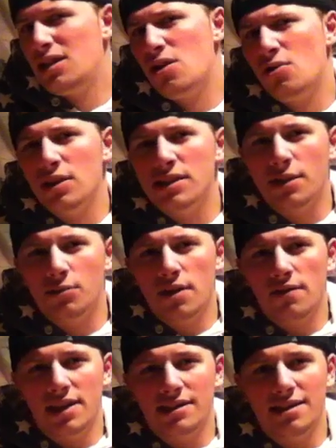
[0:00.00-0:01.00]
it's
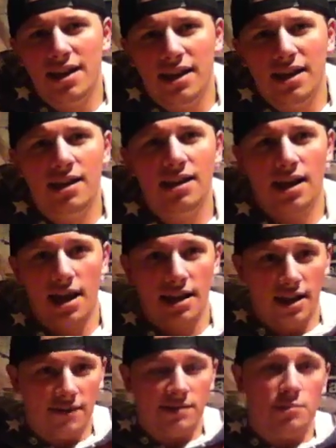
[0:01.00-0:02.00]
whatever they say kind
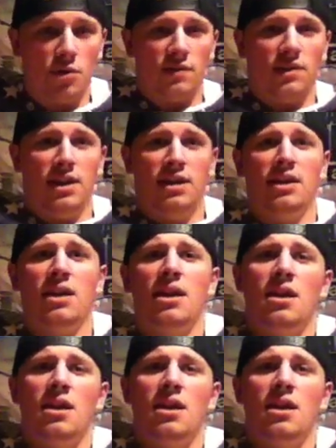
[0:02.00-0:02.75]
of gives more of a lead.